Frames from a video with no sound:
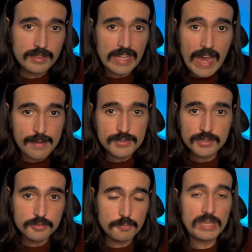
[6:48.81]
the
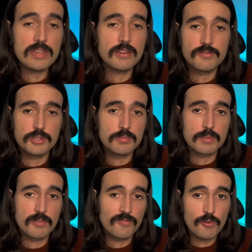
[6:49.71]
absolute peak of human
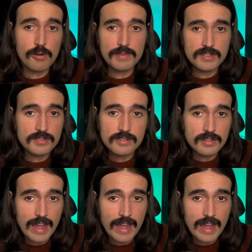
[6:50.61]
performance in